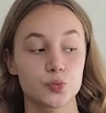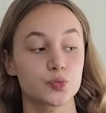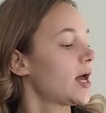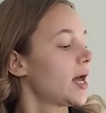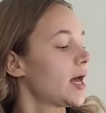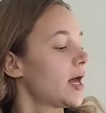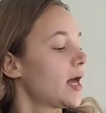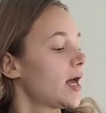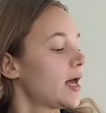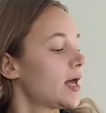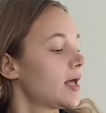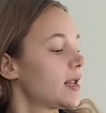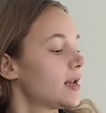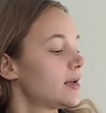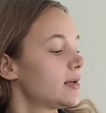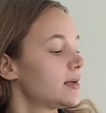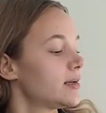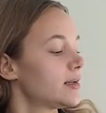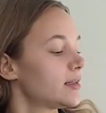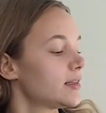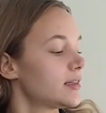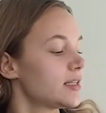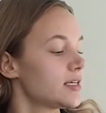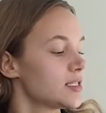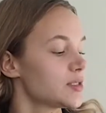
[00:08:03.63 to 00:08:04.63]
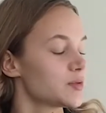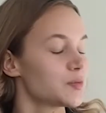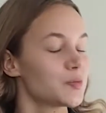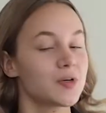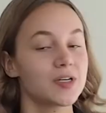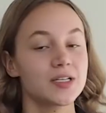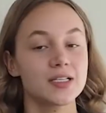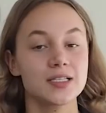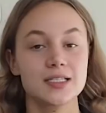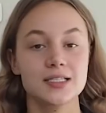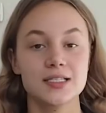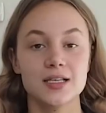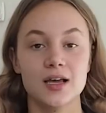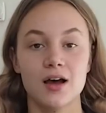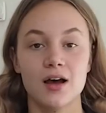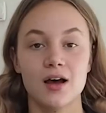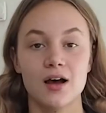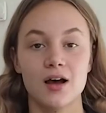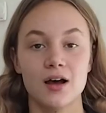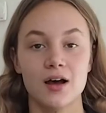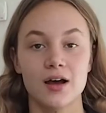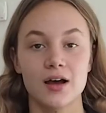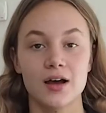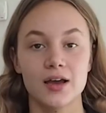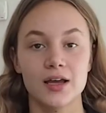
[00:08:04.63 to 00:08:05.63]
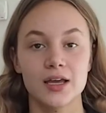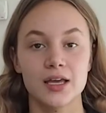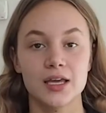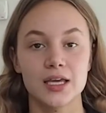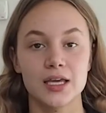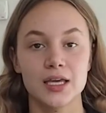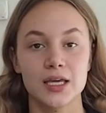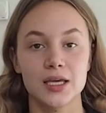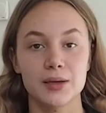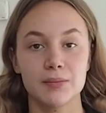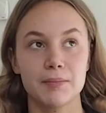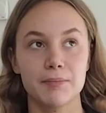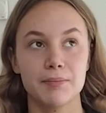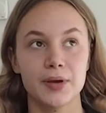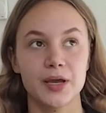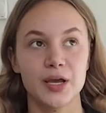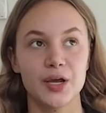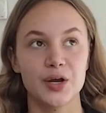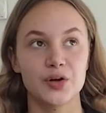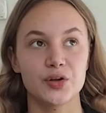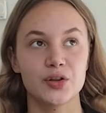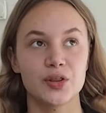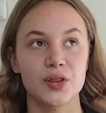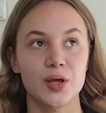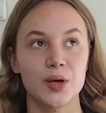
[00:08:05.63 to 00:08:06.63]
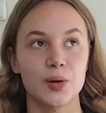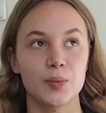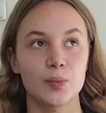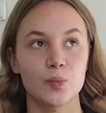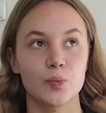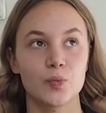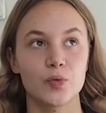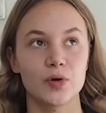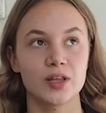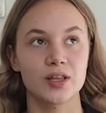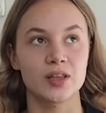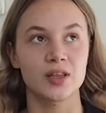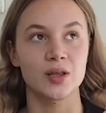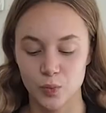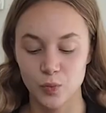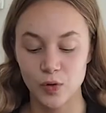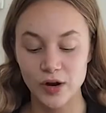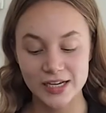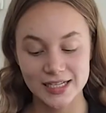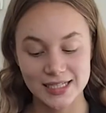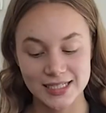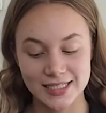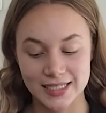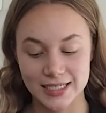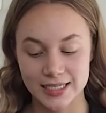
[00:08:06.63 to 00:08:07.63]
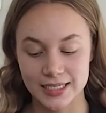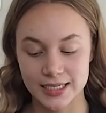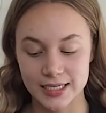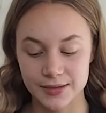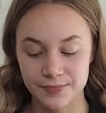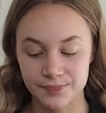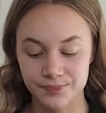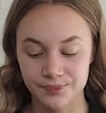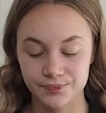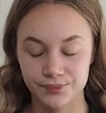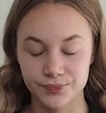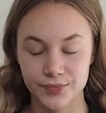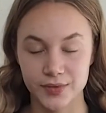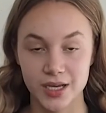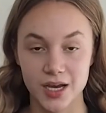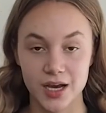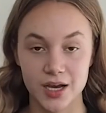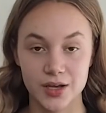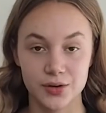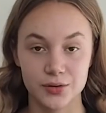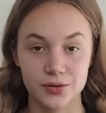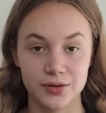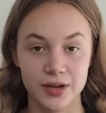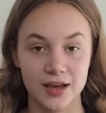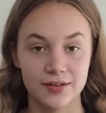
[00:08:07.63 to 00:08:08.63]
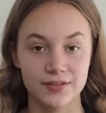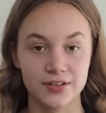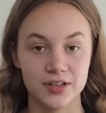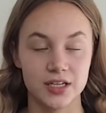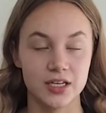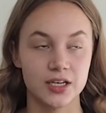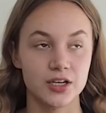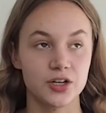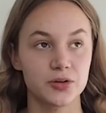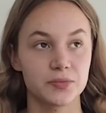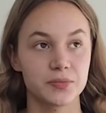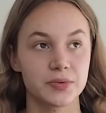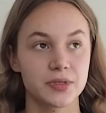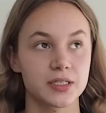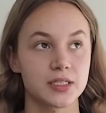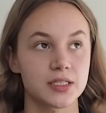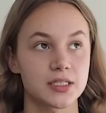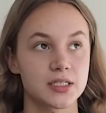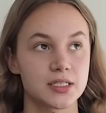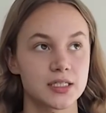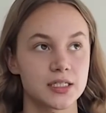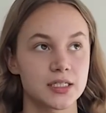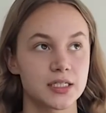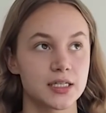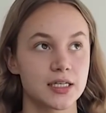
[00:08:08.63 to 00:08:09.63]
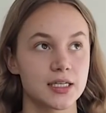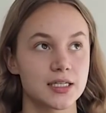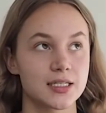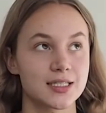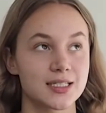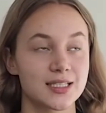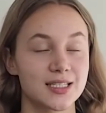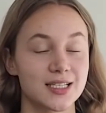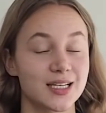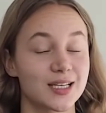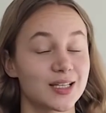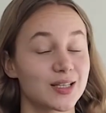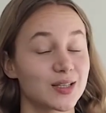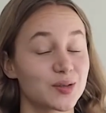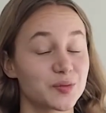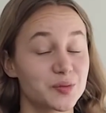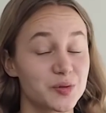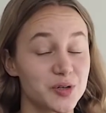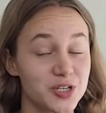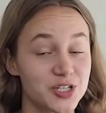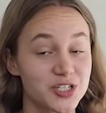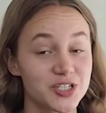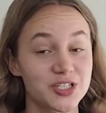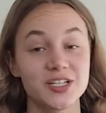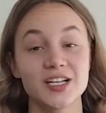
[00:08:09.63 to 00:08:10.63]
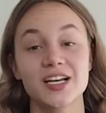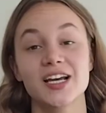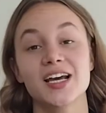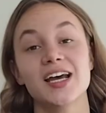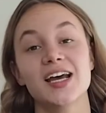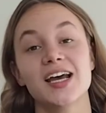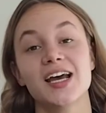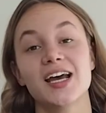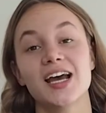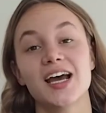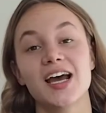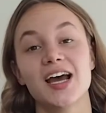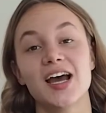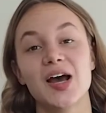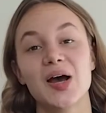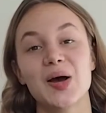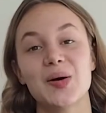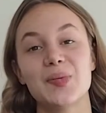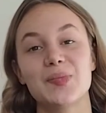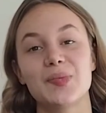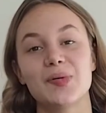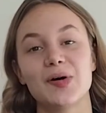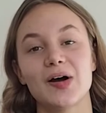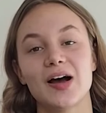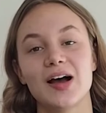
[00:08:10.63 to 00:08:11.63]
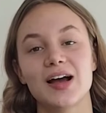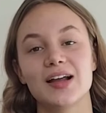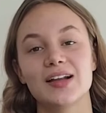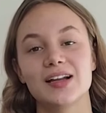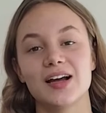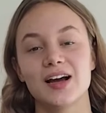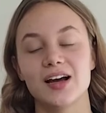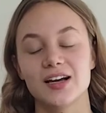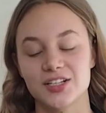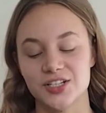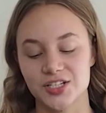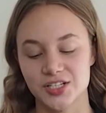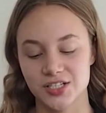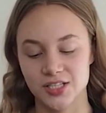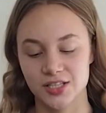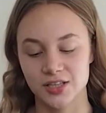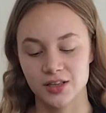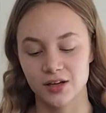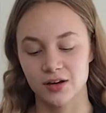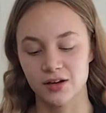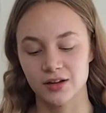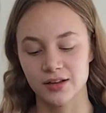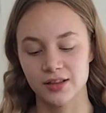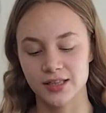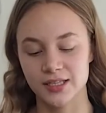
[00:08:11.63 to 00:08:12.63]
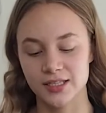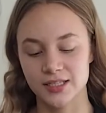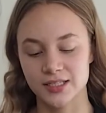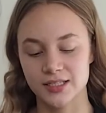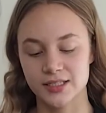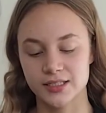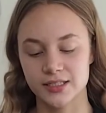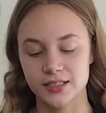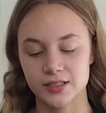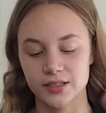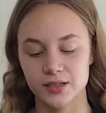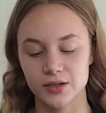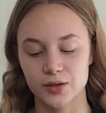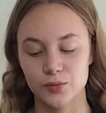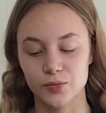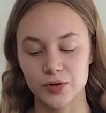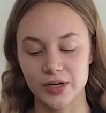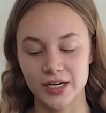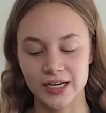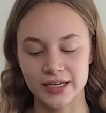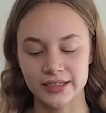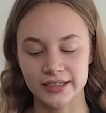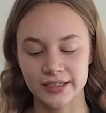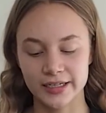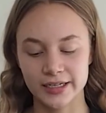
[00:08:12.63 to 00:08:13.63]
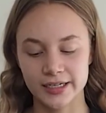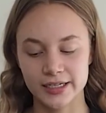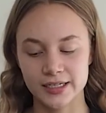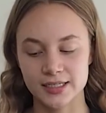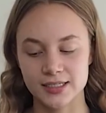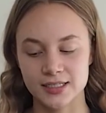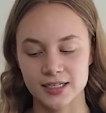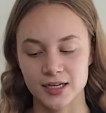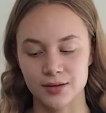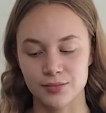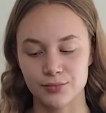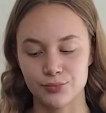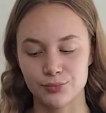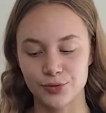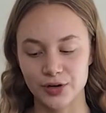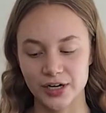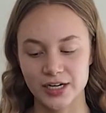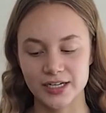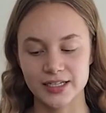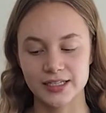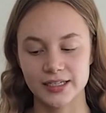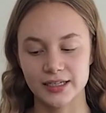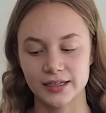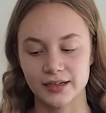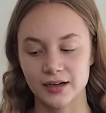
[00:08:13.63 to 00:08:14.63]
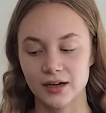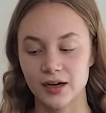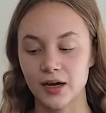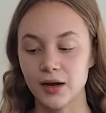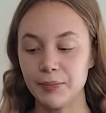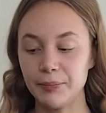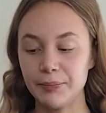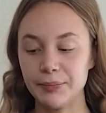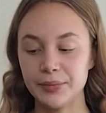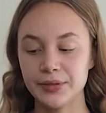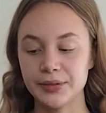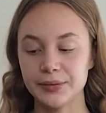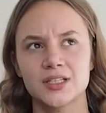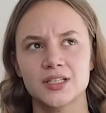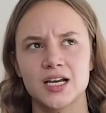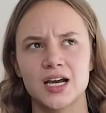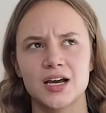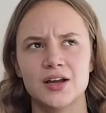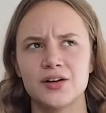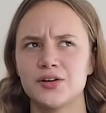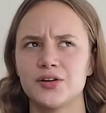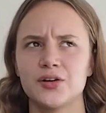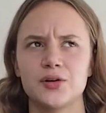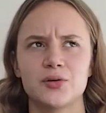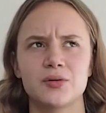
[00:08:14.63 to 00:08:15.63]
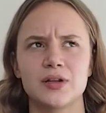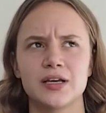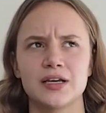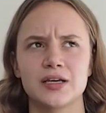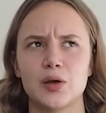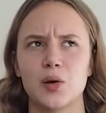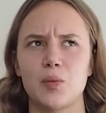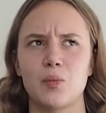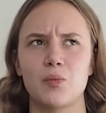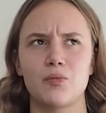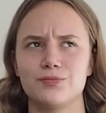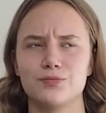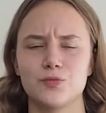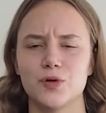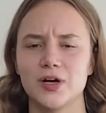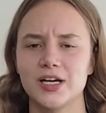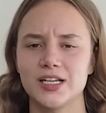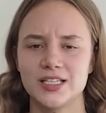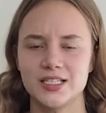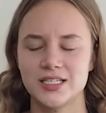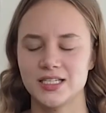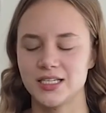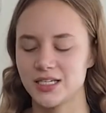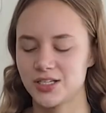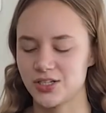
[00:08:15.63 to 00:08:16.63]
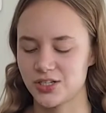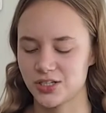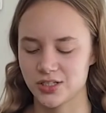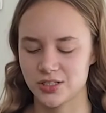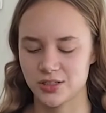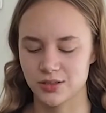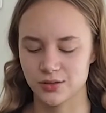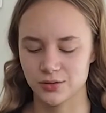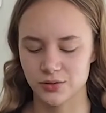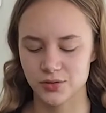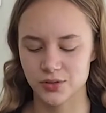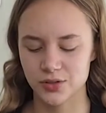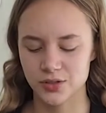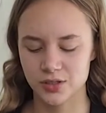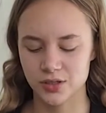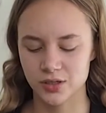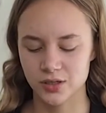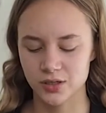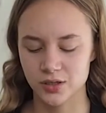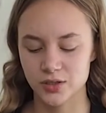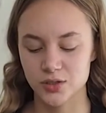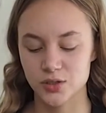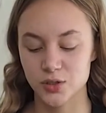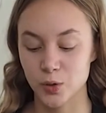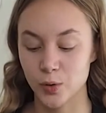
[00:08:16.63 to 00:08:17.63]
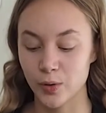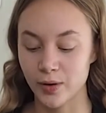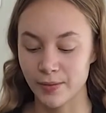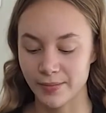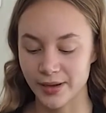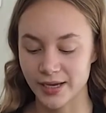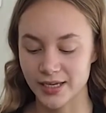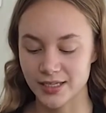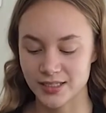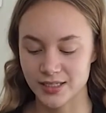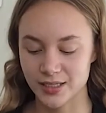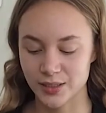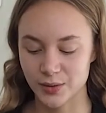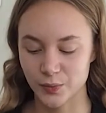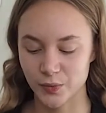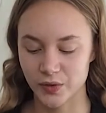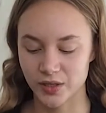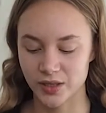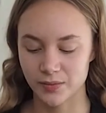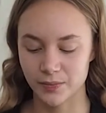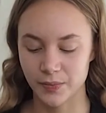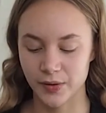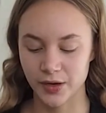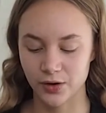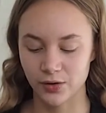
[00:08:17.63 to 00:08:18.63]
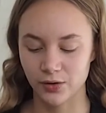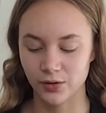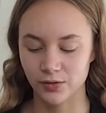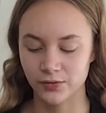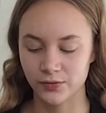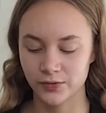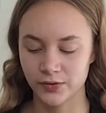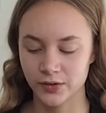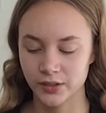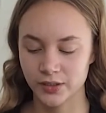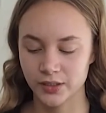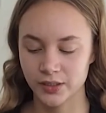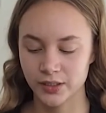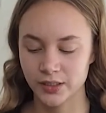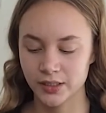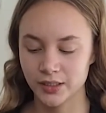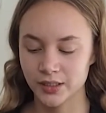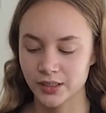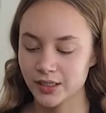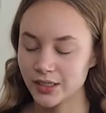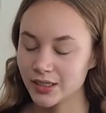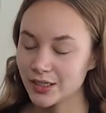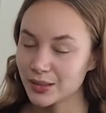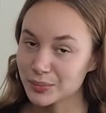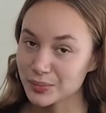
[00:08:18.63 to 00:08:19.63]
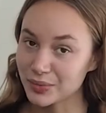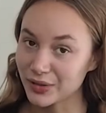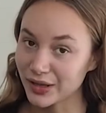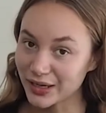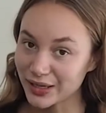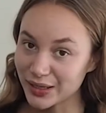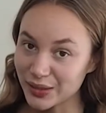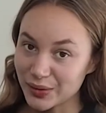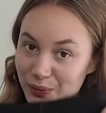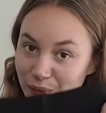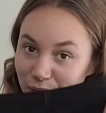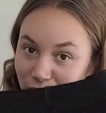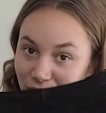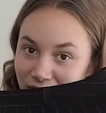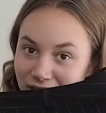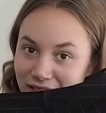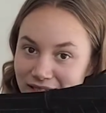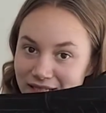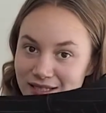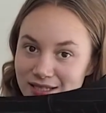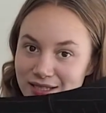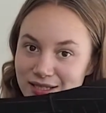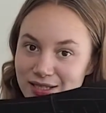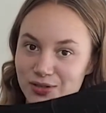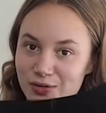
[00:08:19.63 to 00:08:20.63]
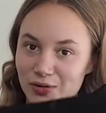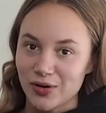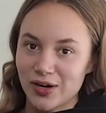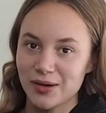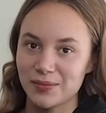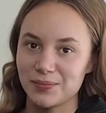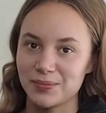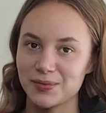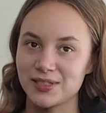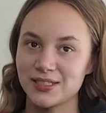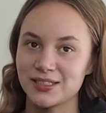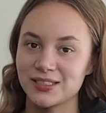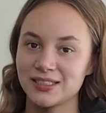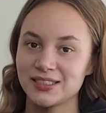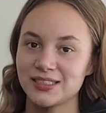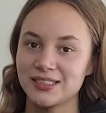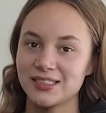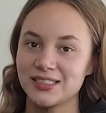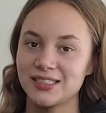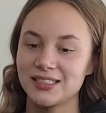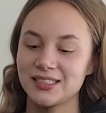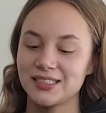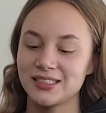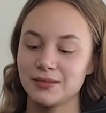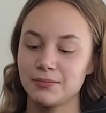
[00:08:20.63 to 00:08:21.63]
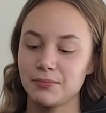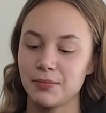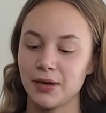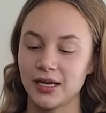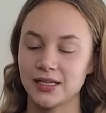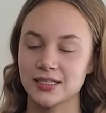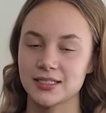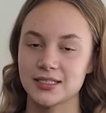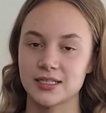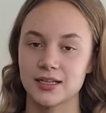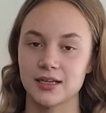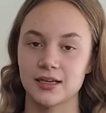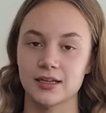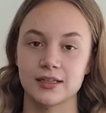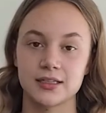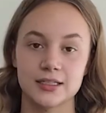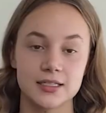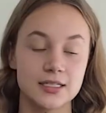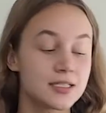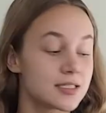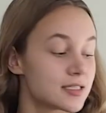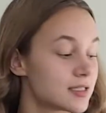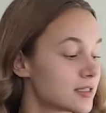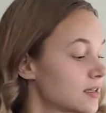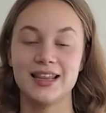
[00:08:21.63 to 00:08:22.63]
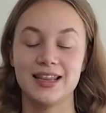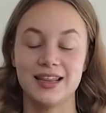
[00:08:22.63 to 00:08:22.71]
And these ones, I paired them with a white tee. I don't have it here because it is in the wash, but I just thought this really needed some brightening up. I don't know, like a white tee just looks so amazing with a pair of black and white striped pants like this.